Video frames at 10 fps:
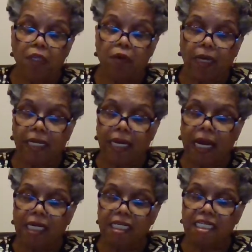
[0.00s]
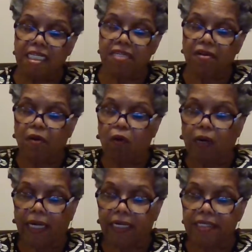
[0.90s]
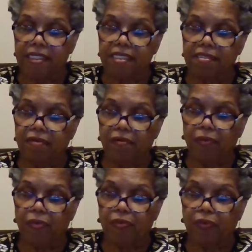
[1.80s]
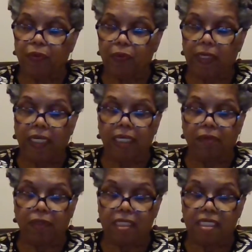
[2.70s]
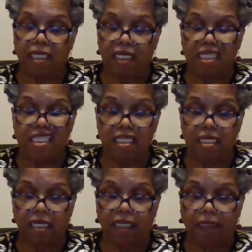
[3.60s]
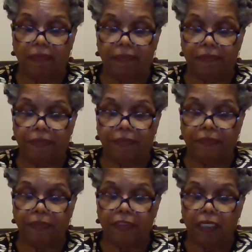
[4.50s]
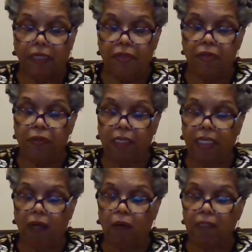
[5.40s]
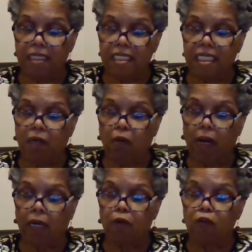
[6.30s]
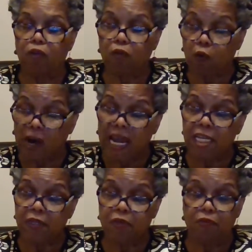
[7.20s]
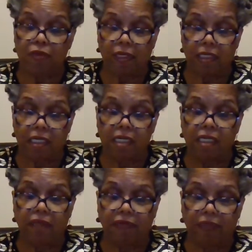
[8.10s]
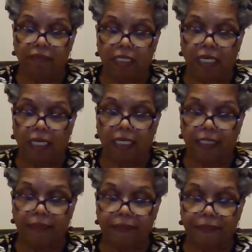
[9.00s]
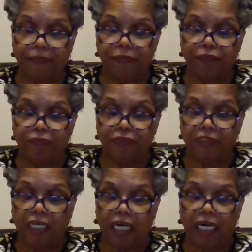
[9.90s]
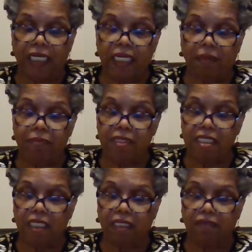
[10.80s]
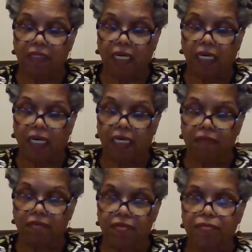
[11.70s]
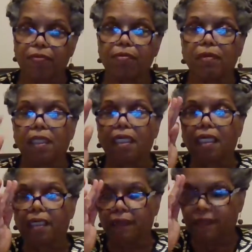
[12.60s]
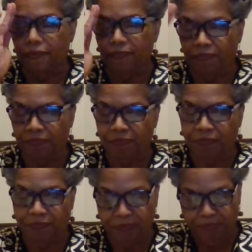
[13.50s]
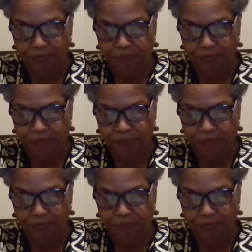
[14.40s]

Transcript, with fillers: You cannot see the Christ through ignorance and sin. You can only see Christ through the love of God. I am the Son of God through love. Hmm.